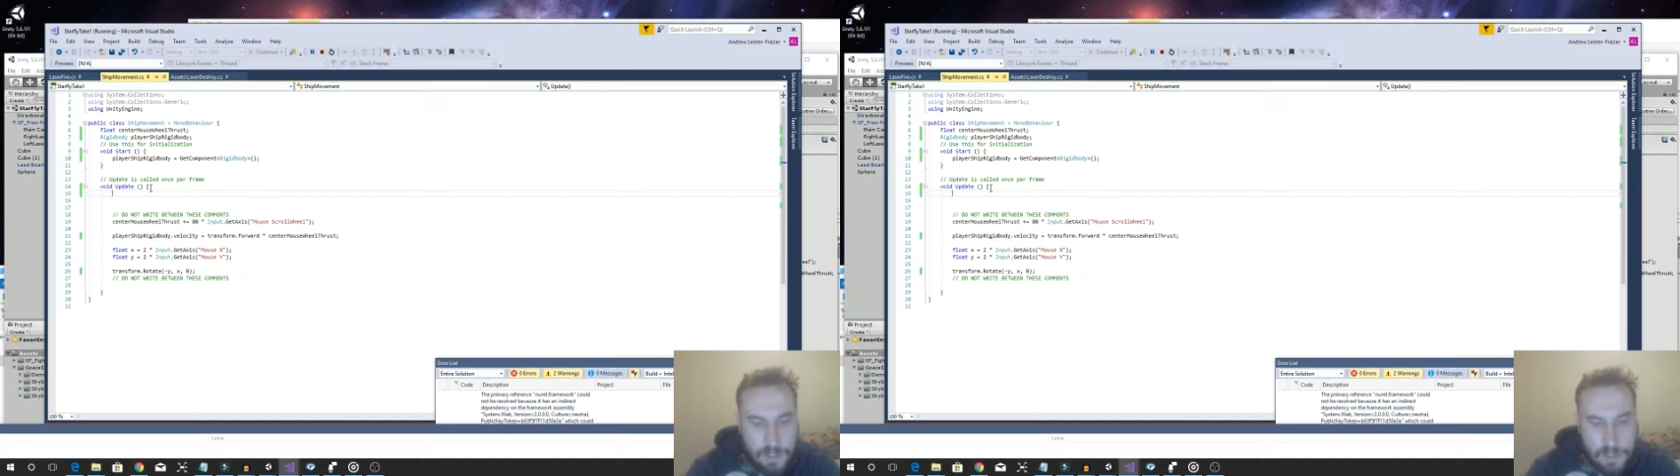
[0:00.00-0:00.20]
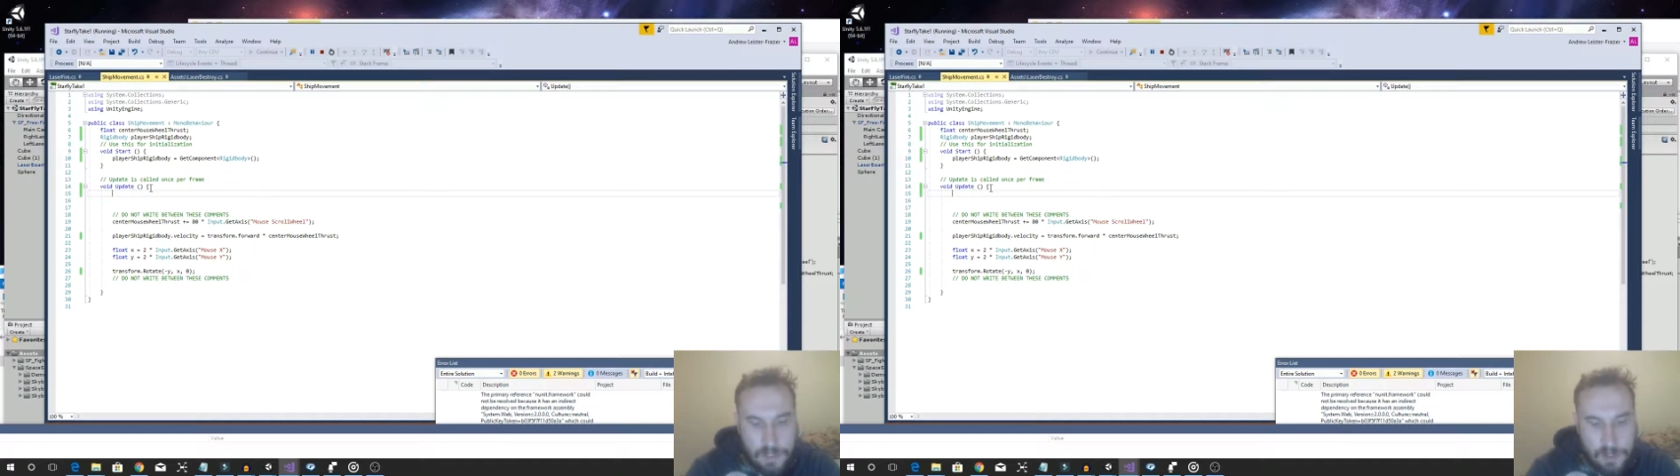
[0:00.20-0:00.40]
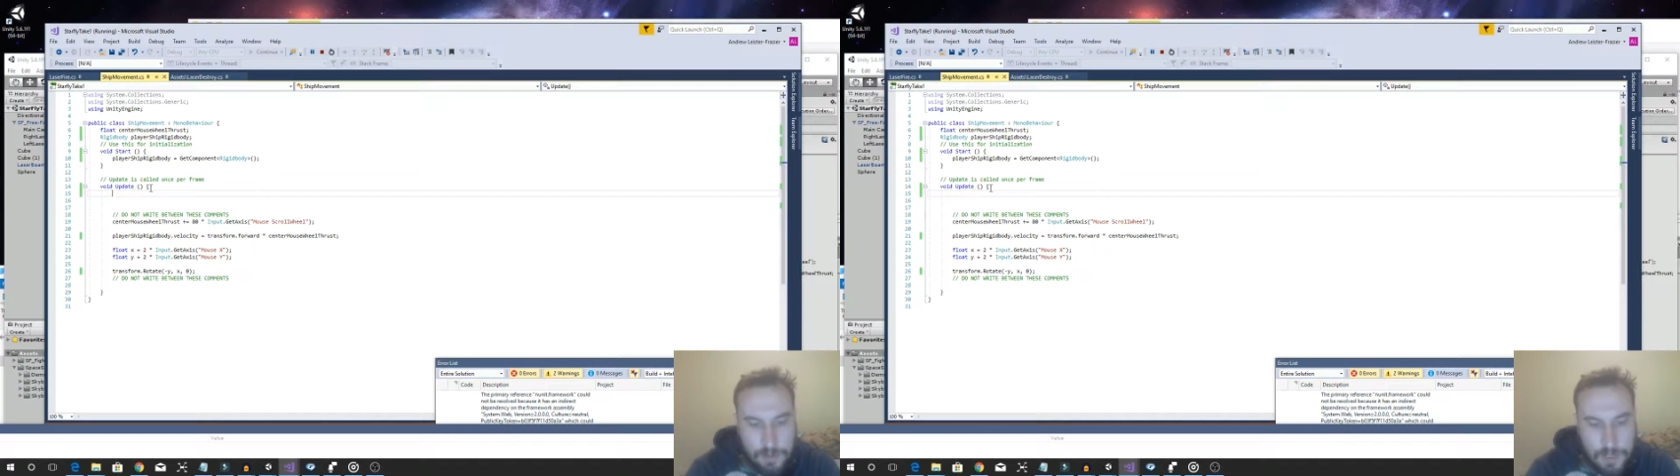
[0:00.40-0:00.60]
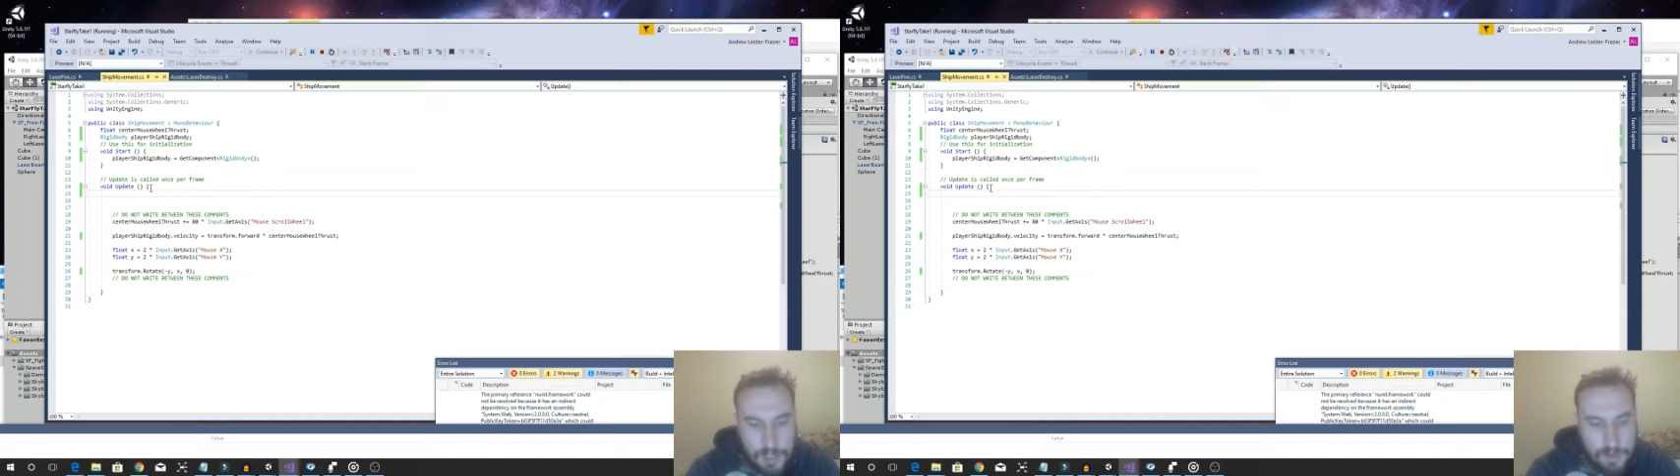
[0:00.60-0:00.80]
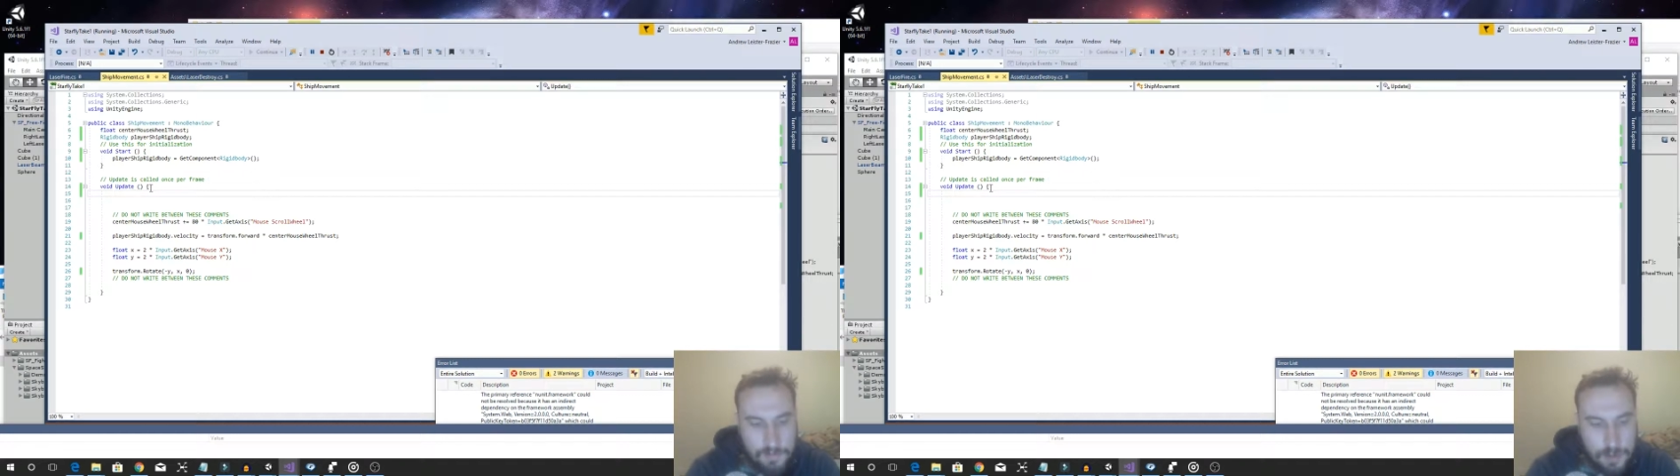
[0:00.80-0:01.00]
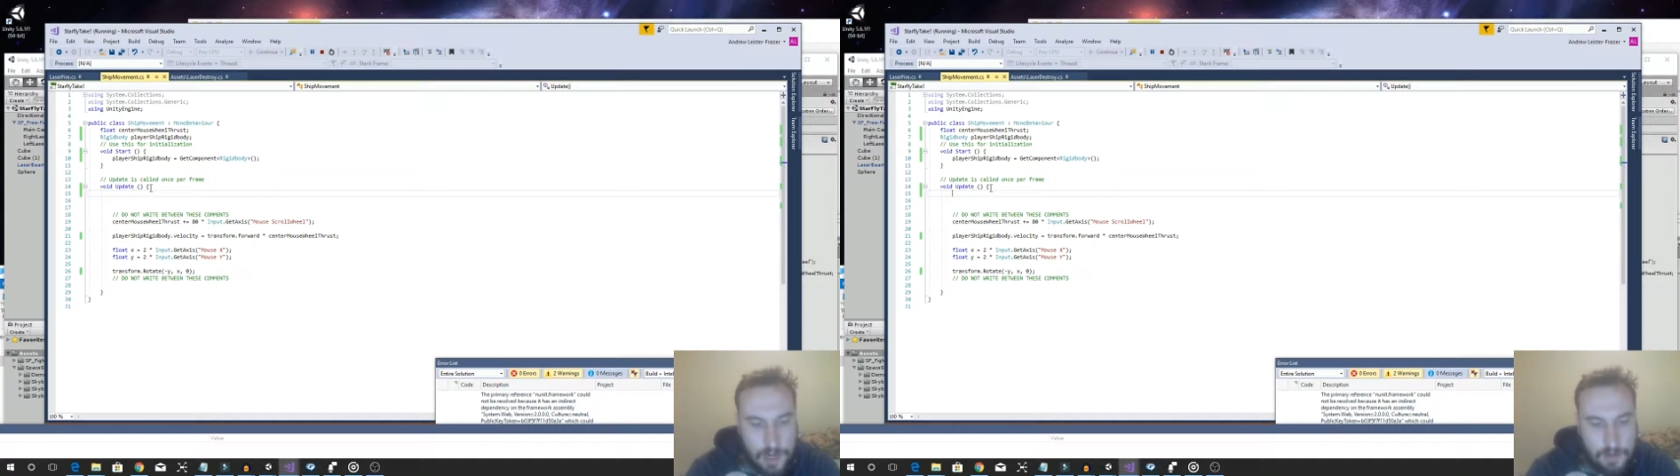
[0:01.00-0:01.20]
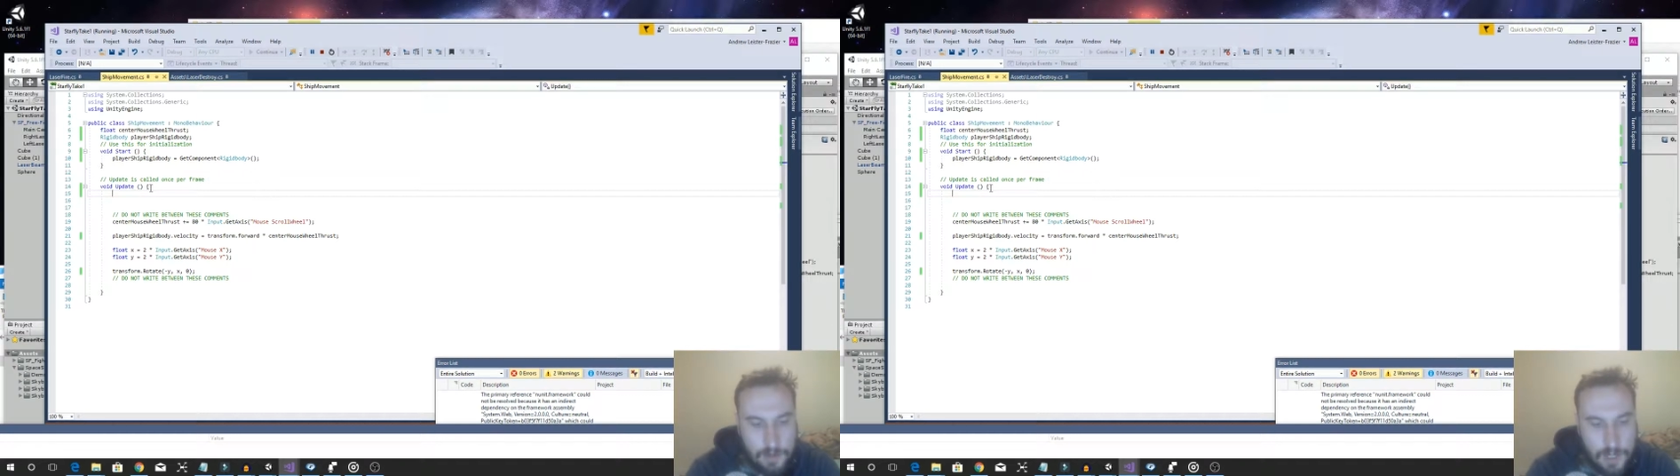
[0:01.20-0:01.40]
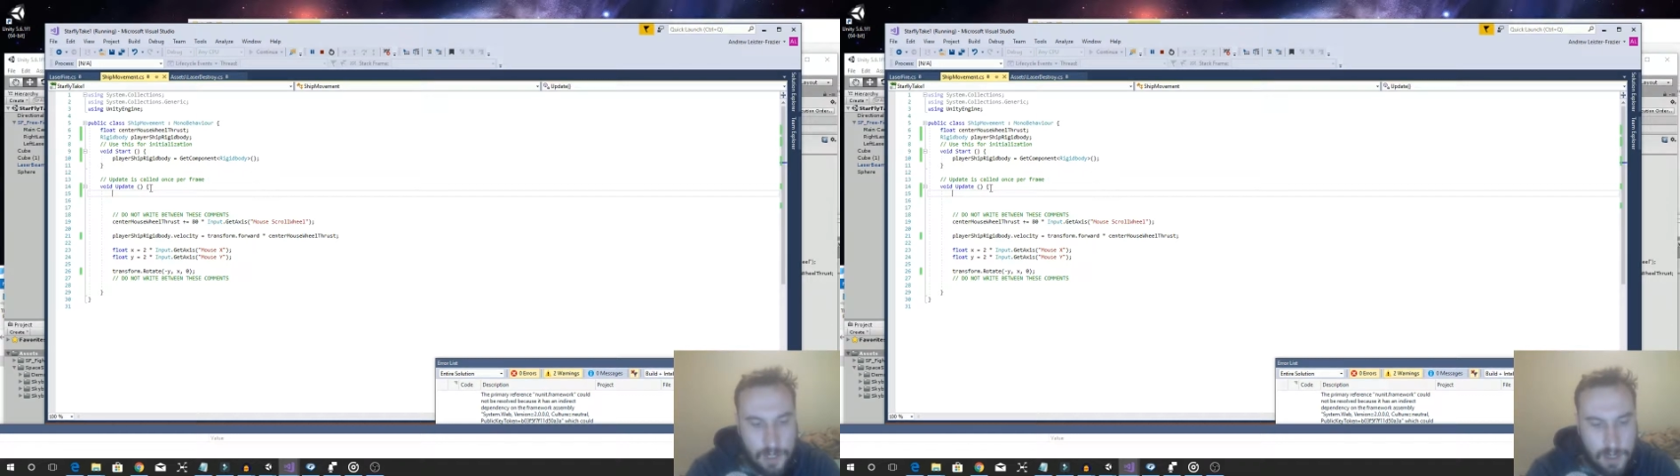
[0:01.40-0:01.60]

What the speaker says: like to use E for enemy,